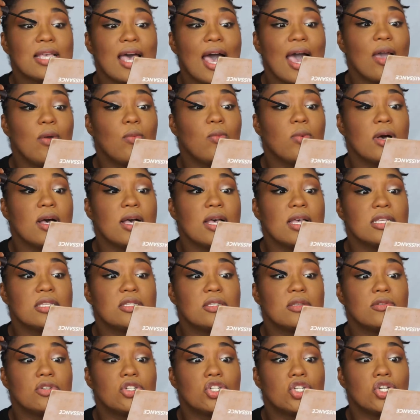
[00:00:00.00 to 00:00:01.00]
I
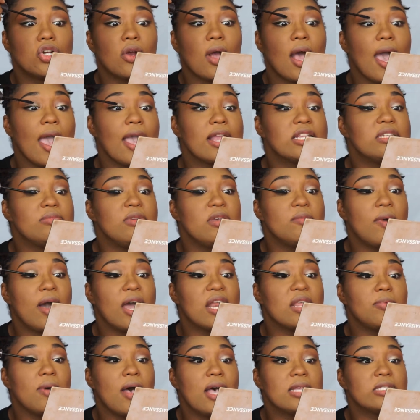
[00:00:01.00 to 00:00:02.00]
was trying to be
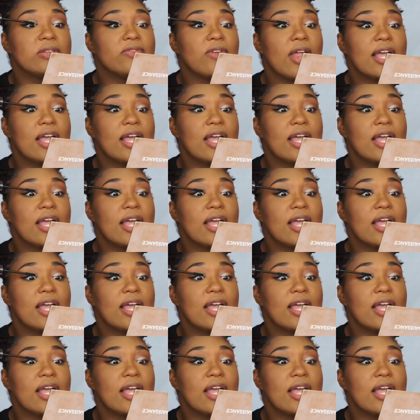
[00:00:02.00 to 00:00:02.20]
body positive,